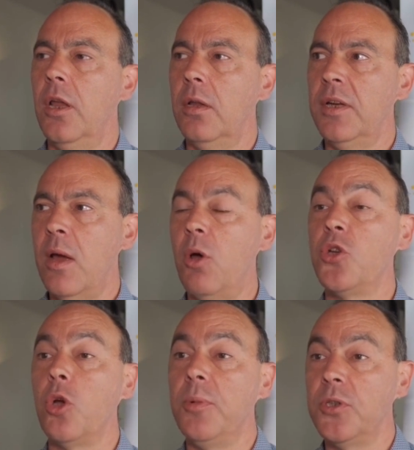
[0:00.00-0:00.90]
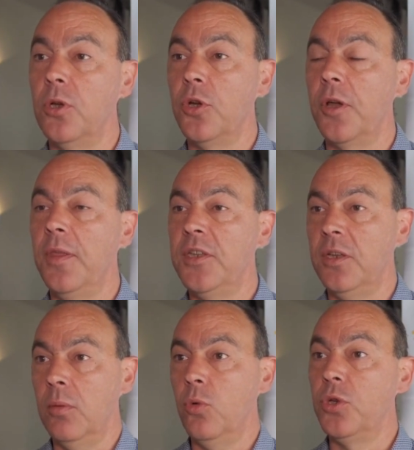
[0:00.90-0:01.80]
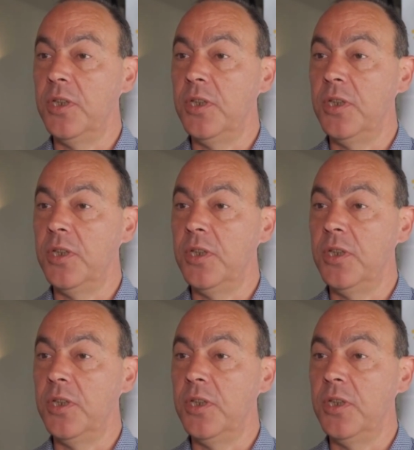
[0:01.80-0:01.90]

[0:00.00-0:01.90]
Now our job is to look at this in a more